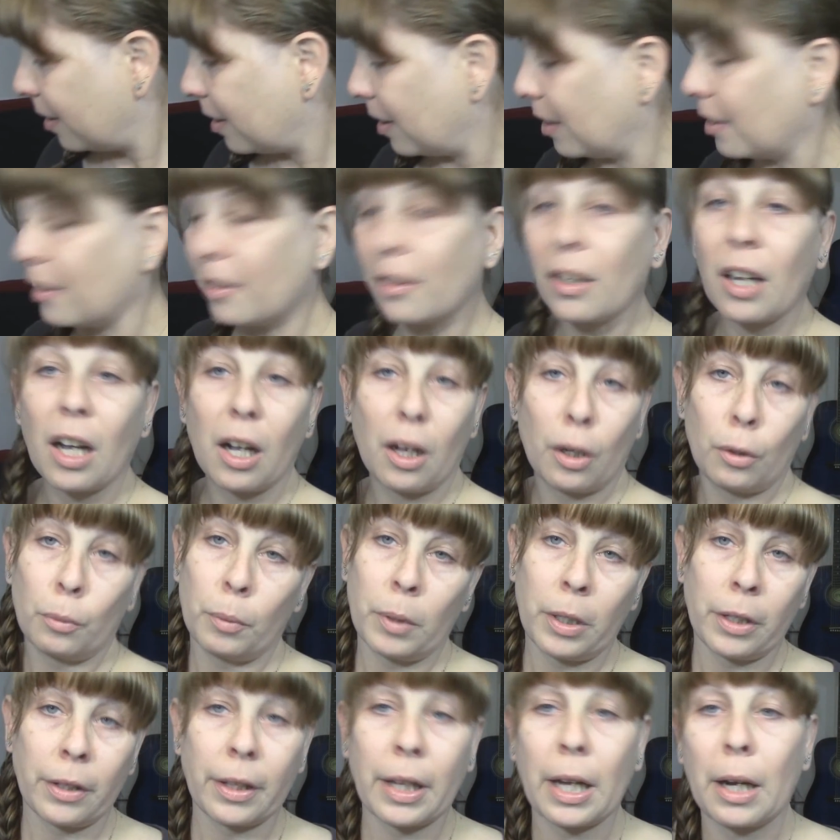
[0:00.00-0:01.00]
So I'll
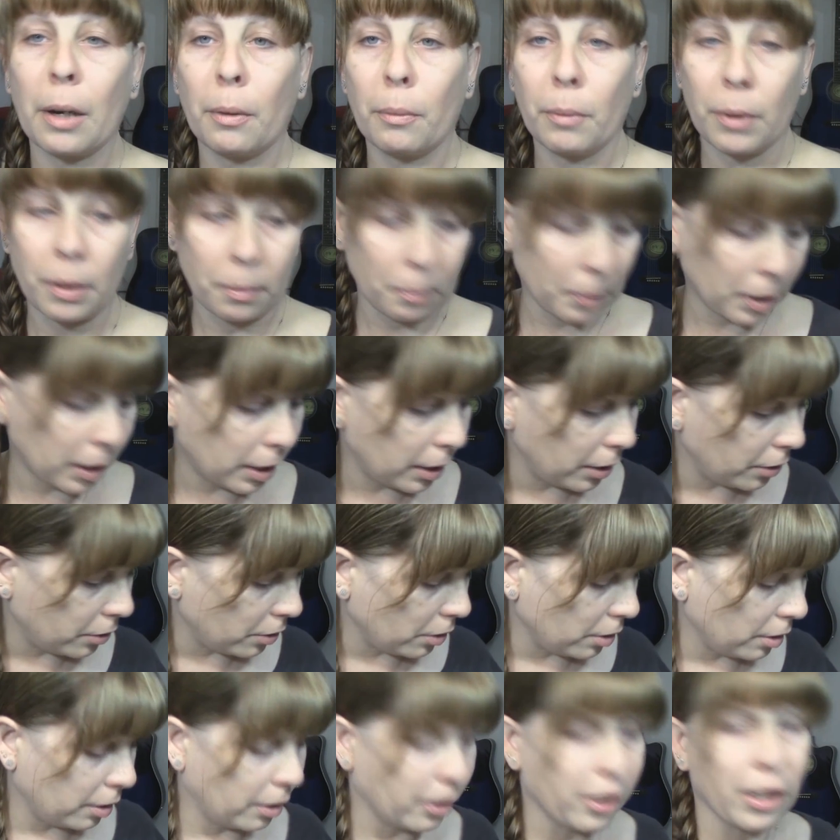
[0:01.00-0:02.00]
wear that with my
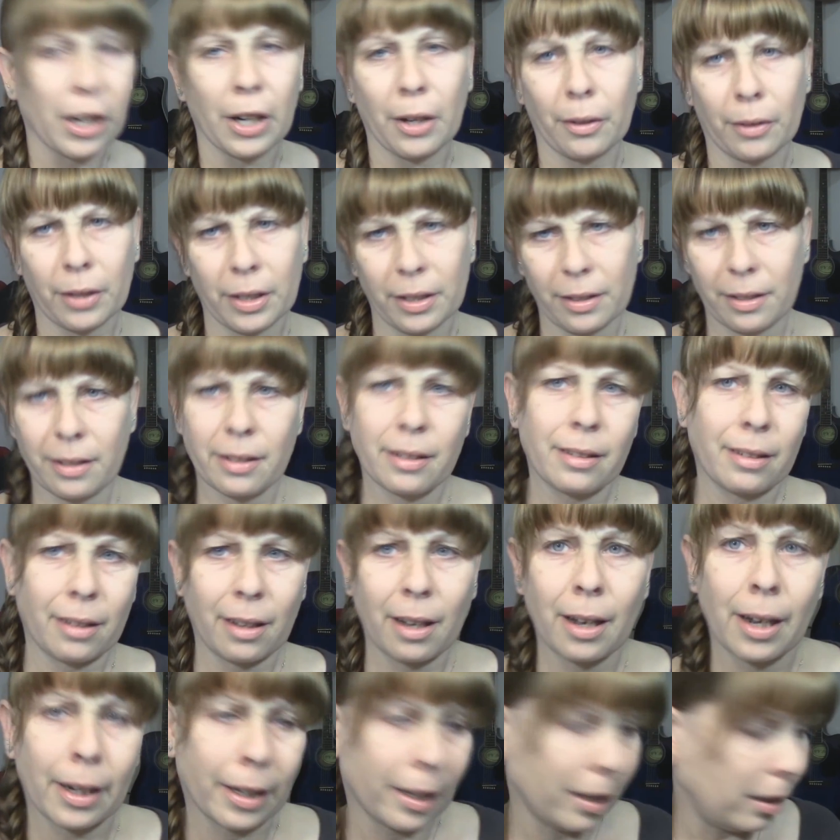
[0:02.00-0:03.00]
t-shirt, you know, because
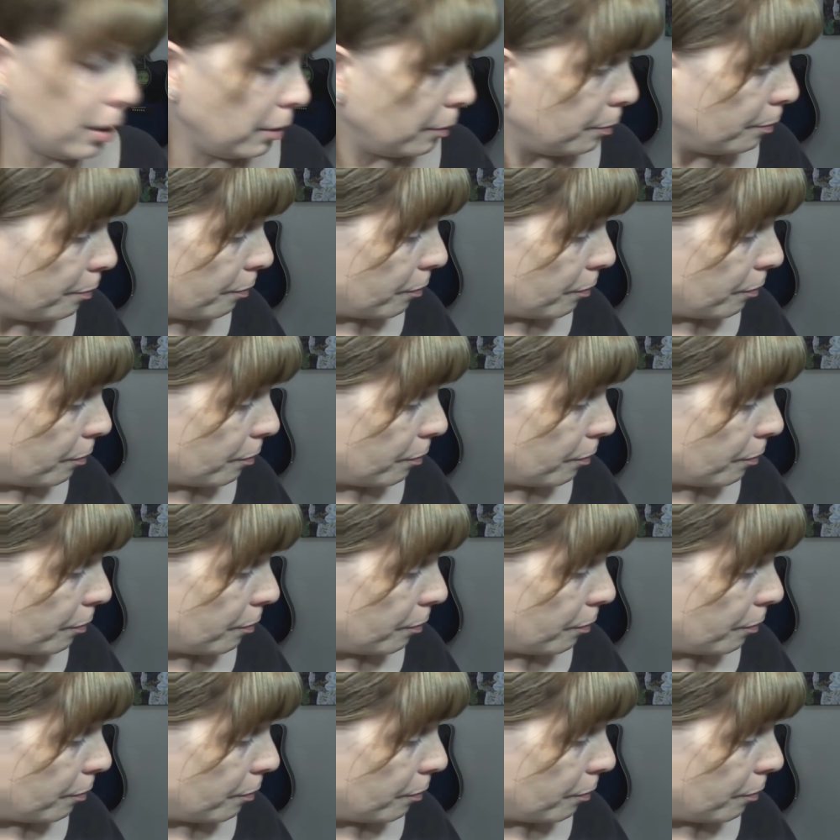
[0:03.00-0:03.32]
I can.